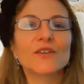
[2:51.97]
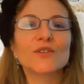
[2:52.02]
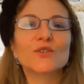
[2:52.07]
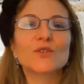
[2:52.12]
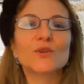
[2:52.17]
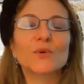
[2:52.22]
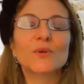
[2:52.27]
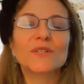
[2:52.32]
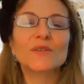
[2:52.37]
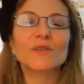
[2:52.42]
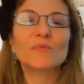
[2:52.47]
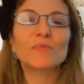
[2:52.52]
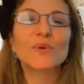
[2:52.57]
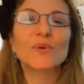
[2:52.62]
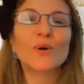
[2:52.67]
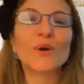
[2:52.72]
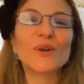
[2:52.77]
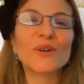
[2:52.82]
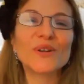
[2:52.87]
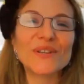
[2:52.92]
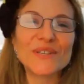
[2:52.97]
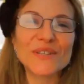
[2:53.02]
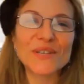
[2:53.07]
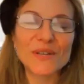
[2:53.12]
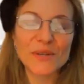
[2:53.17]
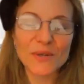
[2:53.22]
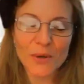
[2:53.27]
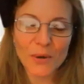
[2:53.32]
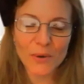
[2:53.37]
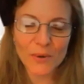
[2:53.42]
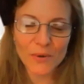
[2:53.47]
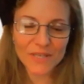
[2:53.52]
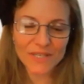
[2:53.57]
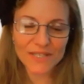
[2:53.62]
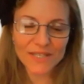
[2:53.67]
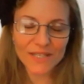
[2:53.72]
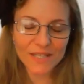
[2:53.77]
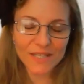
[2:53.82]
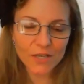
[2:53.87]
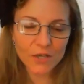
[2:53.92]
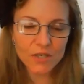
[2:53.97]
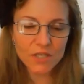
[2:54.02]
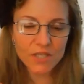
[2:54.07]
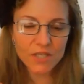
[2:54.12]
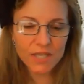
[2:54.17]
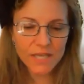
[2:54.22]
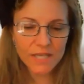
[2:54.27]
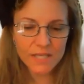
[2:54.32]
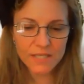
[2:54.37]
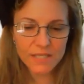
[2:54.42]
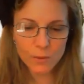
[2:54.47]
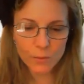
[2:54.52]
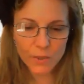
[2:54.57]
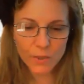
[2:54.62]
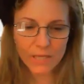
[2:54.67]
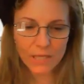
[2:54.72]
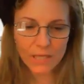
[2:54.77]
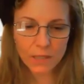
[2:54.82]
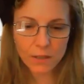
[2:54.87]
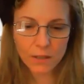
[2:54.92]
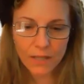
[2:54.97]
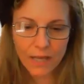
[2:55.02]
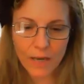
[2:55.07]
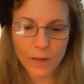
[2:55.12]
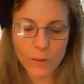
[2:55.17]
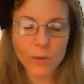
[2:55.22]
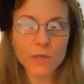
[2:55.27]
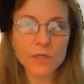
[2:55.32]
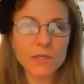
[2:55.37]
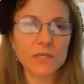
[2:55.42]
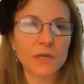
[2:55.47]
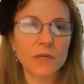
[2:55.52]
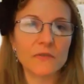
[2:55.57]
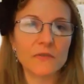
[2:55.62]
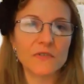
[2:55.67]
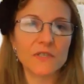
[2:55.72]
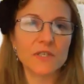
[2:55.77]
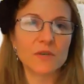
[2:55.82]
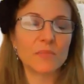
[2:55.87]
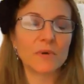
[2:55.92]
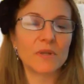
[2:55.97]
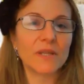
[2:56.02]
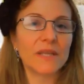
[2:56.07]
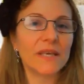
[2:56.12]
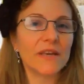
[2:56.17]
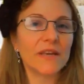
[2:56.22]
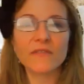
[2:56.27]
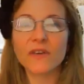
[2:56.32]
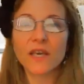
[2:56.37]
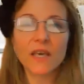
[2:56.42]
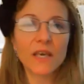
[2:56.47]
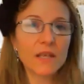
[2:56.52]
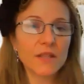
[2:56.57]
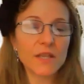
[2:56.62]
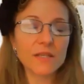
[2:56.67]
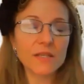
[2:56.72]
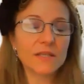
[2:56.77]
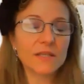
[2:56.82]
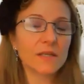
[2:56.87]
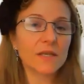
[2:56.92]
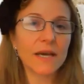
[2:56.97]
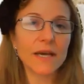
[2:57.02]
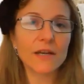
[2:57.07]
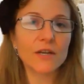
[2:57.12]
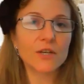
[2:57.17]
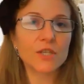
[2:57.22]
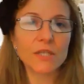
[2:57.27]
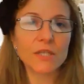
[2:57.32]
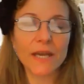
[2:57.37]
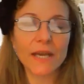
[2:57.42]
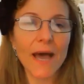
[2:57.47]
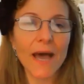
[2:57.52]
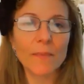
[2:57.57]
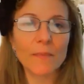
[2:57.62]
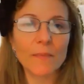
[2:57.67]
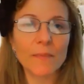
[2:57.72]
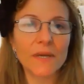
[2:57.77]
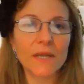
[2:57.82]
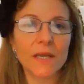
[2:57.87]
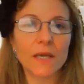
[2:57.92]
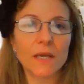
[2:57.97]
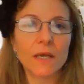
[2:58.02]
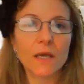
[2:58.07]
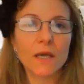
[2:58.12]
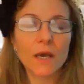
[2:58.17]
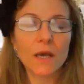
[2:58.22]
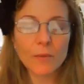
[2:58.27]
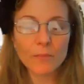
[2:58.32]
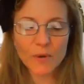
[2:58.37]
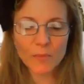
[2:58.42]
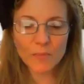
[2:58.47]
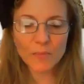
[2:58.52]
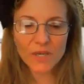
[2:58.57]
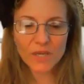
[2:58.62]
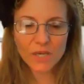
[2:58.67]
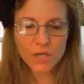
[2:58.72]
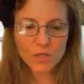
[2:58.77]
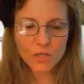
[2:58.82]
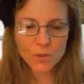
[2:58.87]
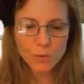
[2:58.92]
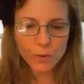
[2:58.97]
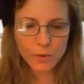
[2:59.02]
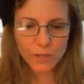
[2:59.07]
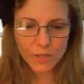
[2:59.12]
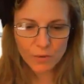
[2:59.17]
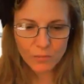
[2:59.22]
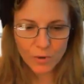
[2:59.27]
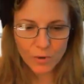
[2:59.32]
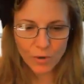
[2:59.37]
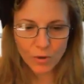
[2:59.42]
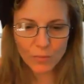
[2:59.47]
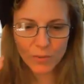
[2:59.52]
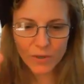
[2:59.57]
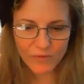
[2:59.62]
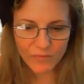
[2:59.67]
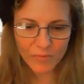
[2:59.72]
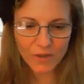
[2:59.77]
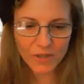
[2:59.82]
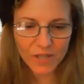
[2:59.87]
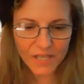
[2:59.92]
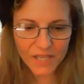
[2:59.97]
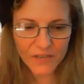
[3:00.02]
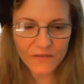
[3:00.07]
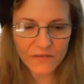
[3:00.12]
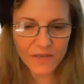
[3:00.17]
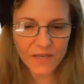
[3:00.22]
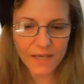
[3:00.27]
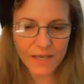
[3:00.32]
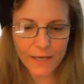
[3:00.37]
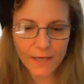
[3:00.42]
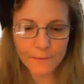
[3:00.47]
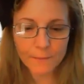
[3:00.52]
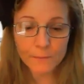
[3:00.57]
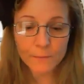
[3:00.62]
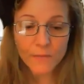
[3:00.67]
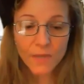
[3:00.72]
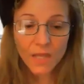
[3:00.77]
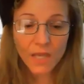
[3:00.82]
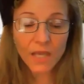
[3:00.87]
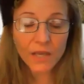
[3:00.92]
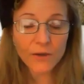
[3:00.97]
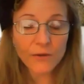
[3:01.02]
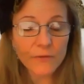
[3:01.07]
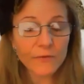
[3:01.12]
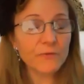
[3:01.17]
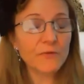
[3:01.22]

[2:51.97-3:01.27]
So it's important to notice that there's things that we can allow ourselves to believe that's not actually happening. But because we're in the moment of believing it, it